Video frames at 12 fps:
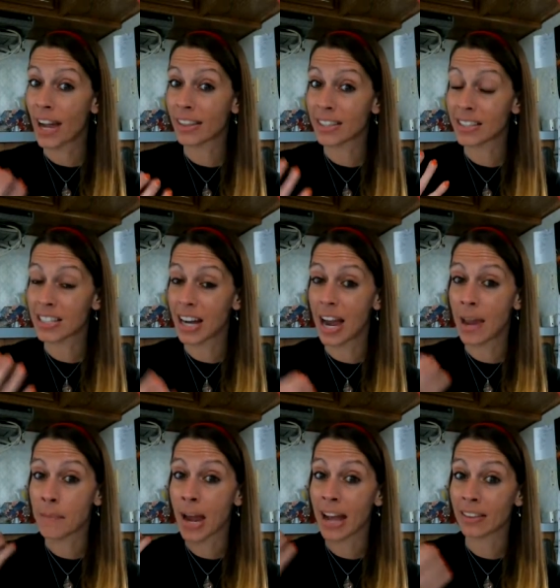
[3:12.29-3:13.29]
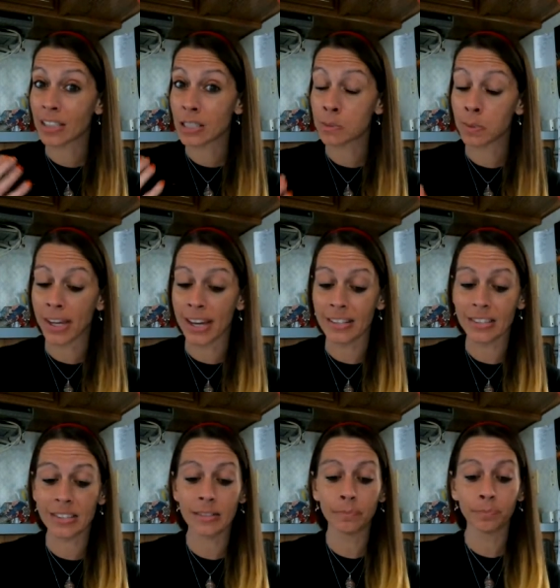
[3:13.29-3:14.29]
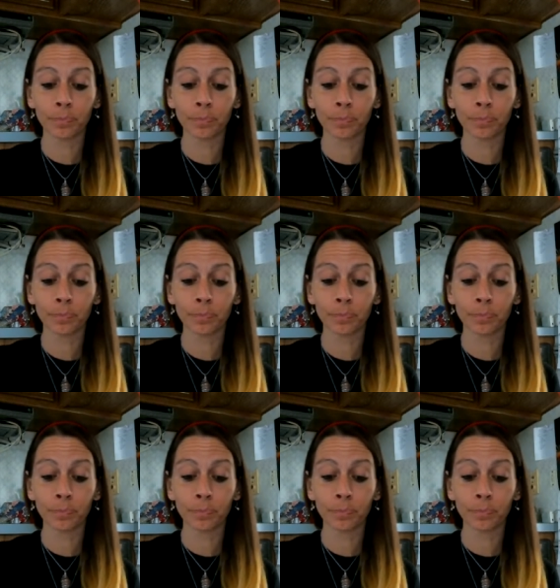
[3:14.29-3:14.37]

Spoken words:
at this time, at this place.